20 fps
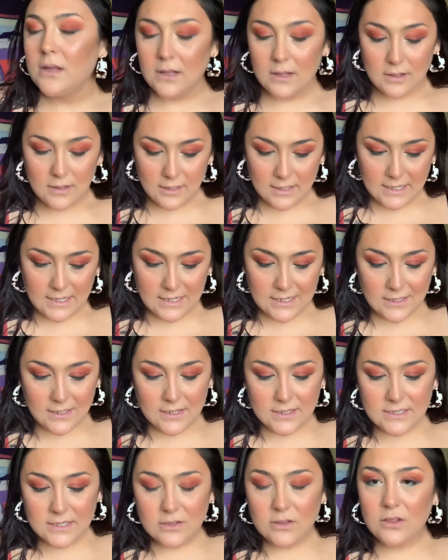Like, it
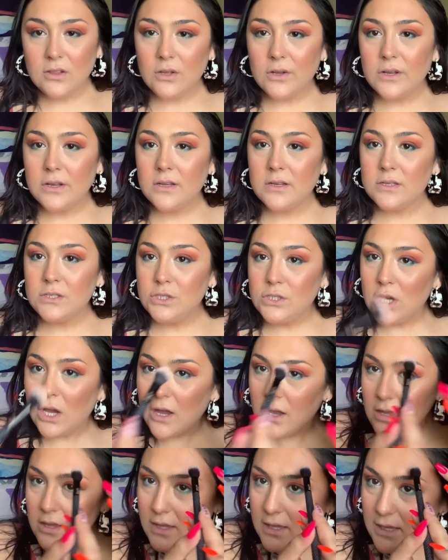doesn't look
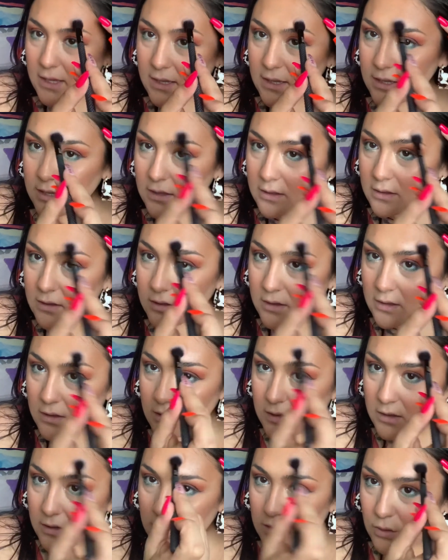chunky
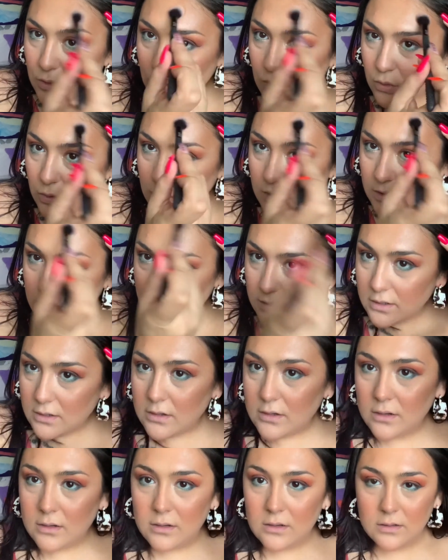or
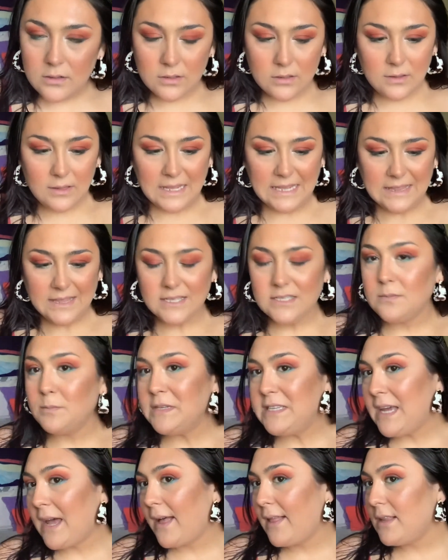like this
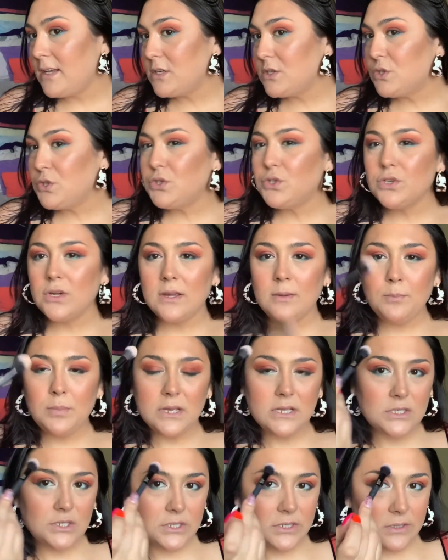metallic strip.
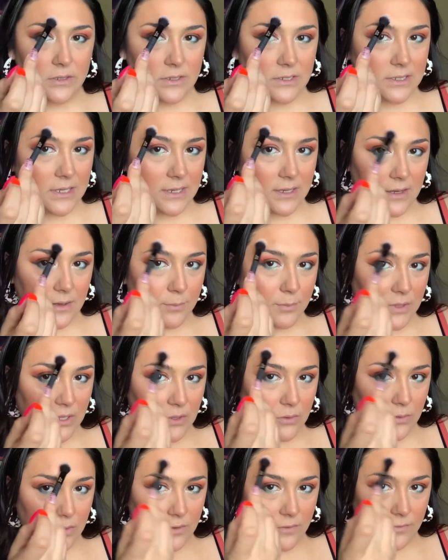It just looks like a
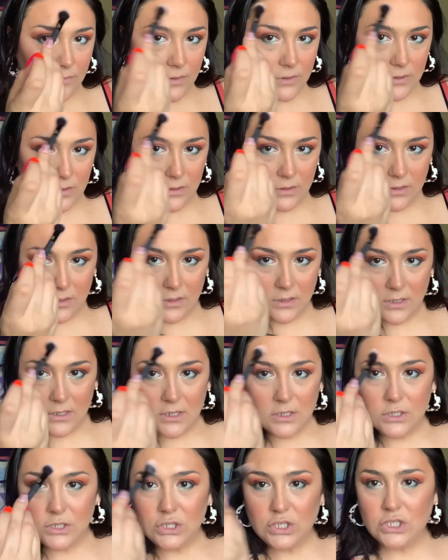beautiful
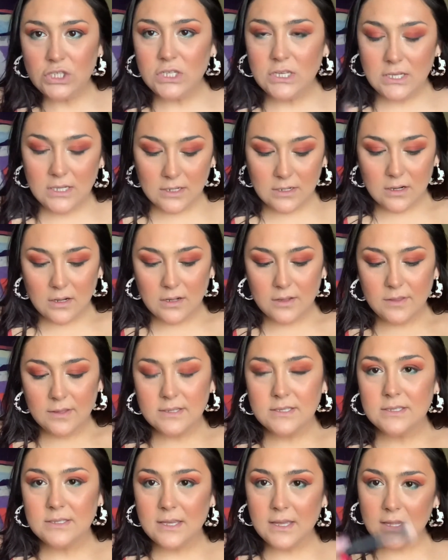sheen on the
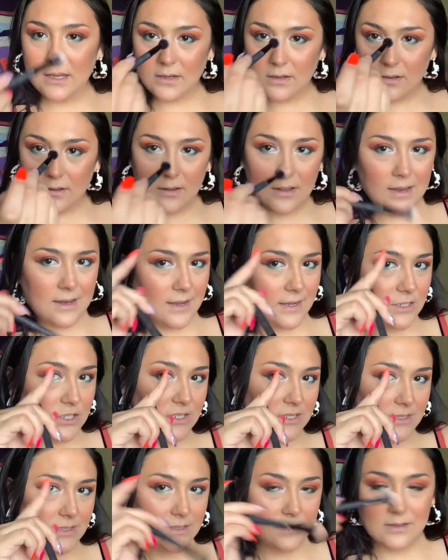skin. And I
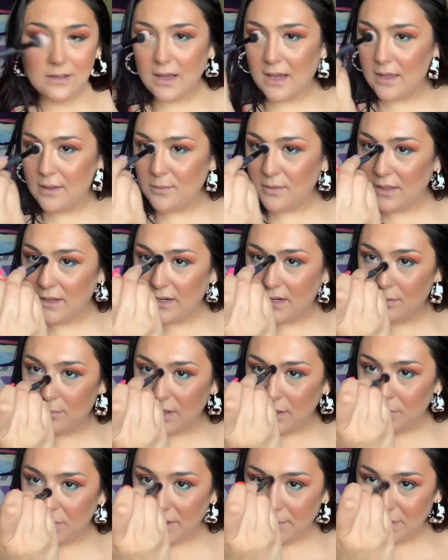just highlighted
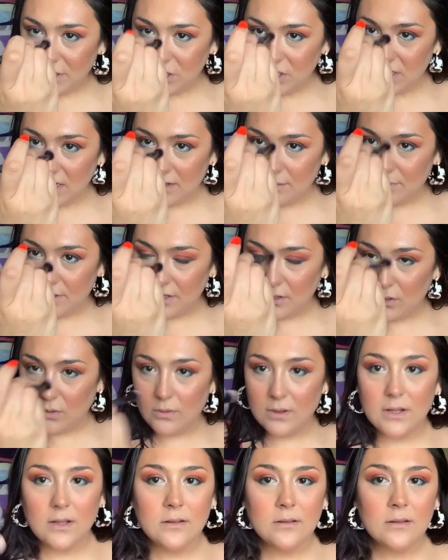my blemish there, but oh well.